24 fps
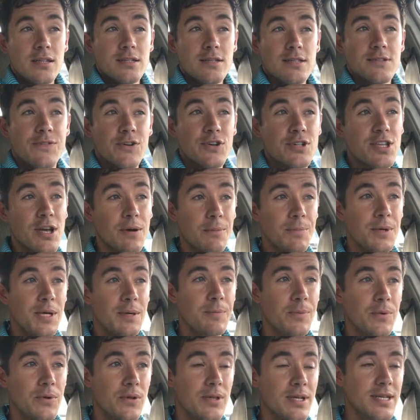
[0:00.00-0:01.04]
for some
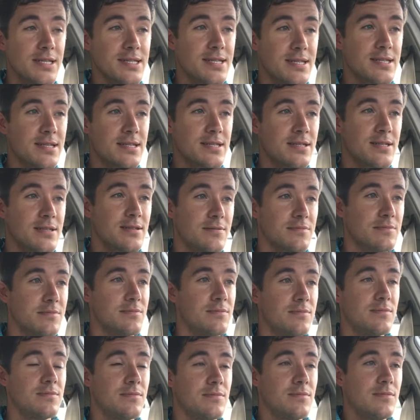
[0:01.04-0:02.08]
people, it's
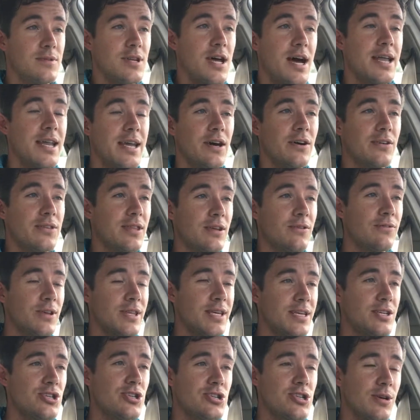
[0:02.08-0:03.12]
not a healthy
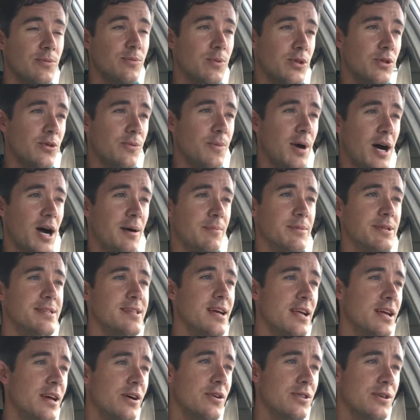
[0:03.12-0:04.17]
relationship with your mom. It's
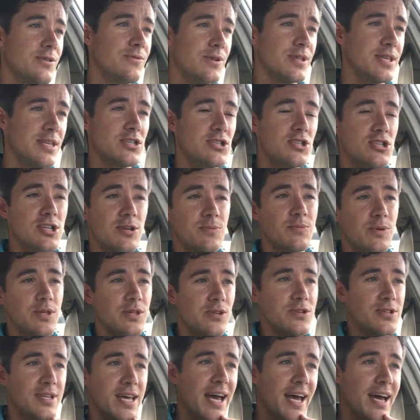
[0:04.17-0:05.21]
not a healthy relationship with
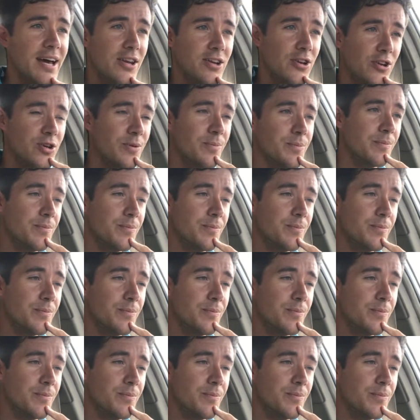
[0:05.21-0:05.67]
your dad or your